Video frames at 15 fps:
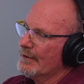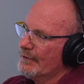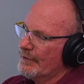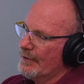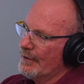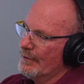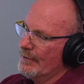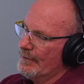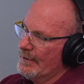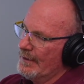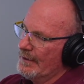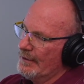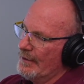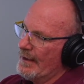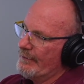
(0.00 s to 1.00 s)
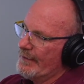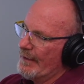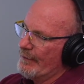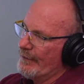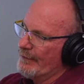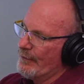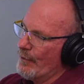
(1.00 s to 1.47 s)
So you have to
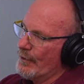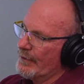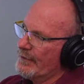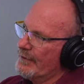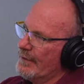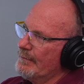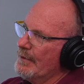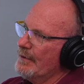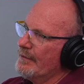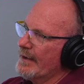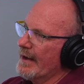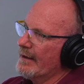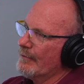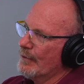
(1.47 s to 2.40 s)
have a force to move that.